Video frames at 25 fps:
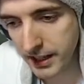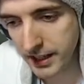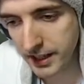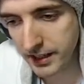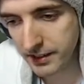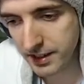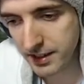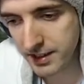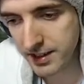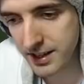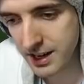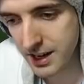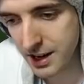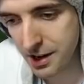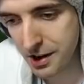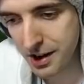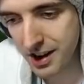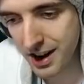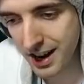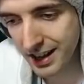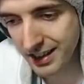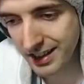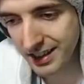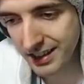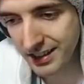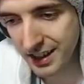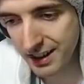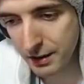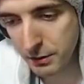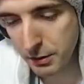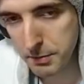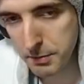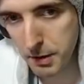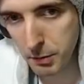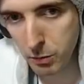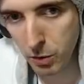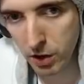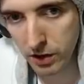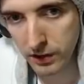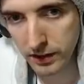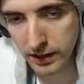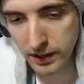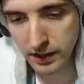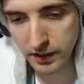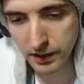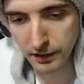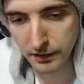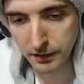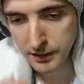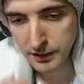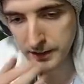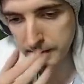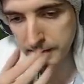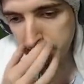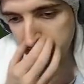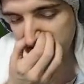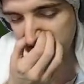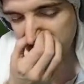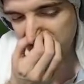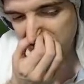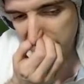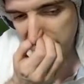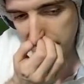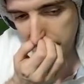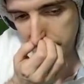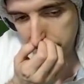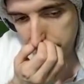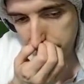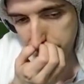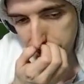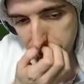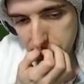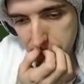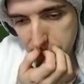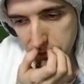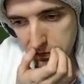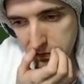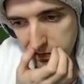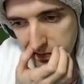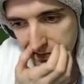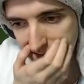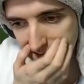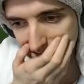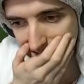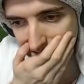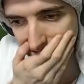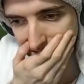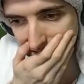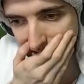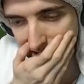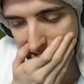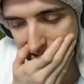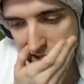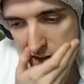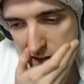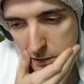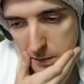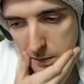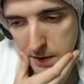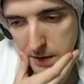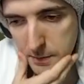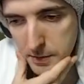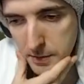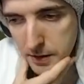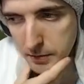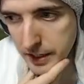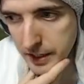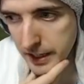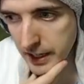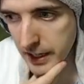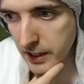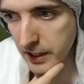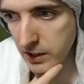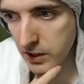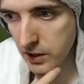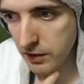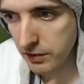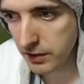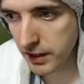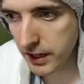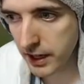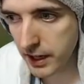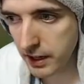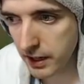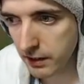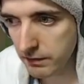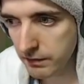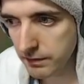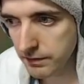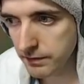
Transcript: get the tier. I think that would be worth it. Well, we might be able to gank off of that.